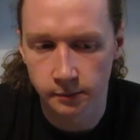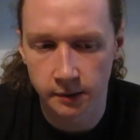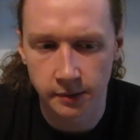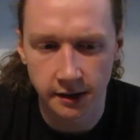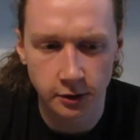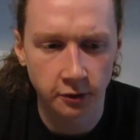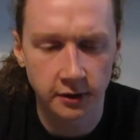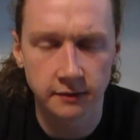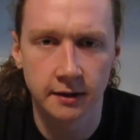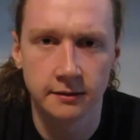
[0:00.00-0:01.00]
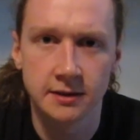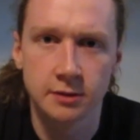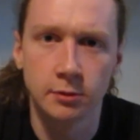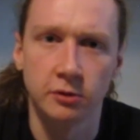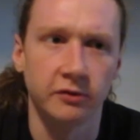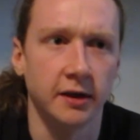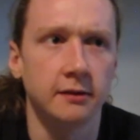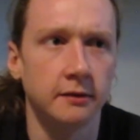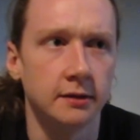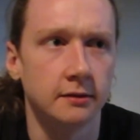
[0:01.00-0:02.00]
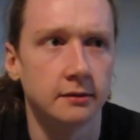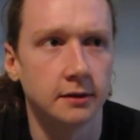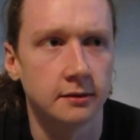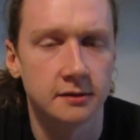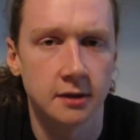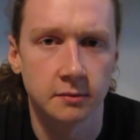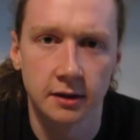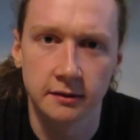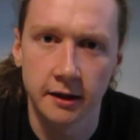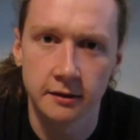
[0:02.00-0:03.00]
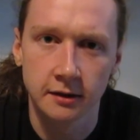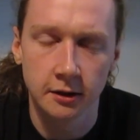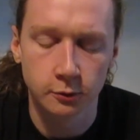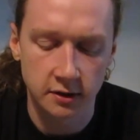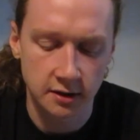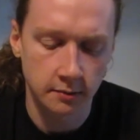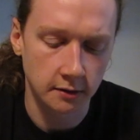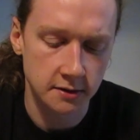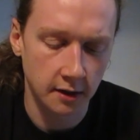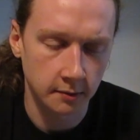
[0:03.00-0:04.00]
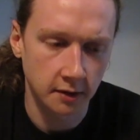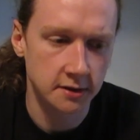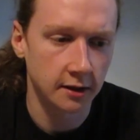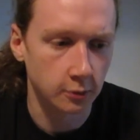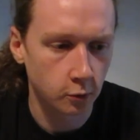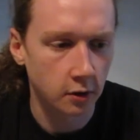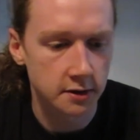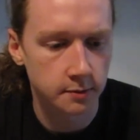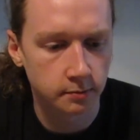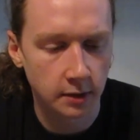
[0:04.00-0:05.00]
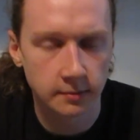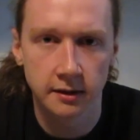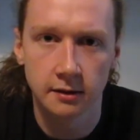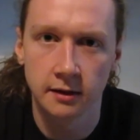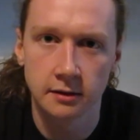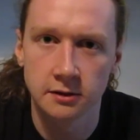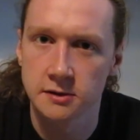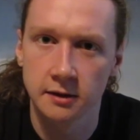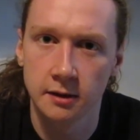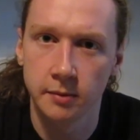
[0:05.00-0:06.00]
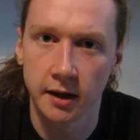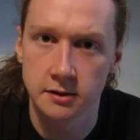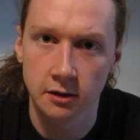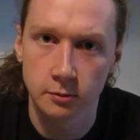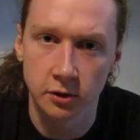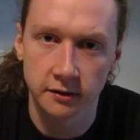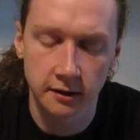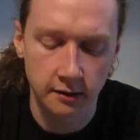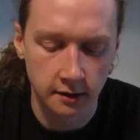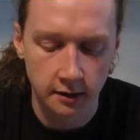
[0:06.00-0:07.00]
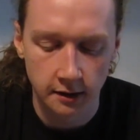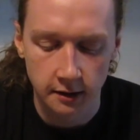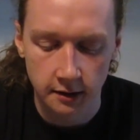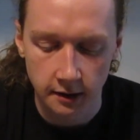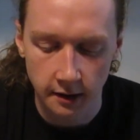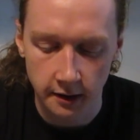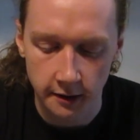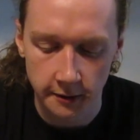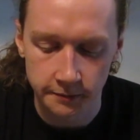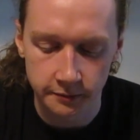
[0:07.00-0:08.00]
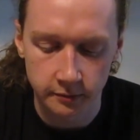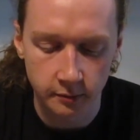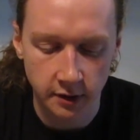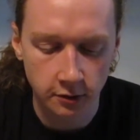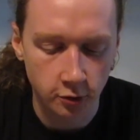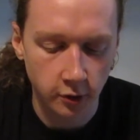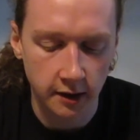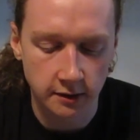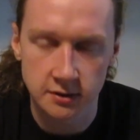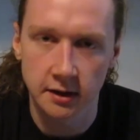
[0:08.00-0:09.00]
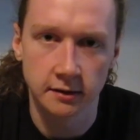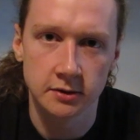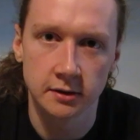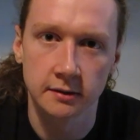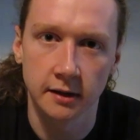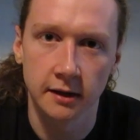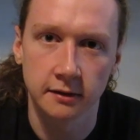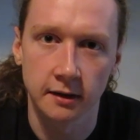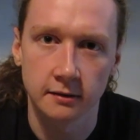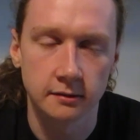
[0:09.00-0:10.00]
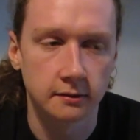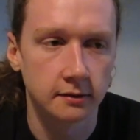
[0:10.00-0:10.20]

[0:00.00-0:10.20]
but I don't think that needs to be reflected in something like that. Which I'm not saying it was. Maybe they just did a bad job with that. But either way, I just didn't like that.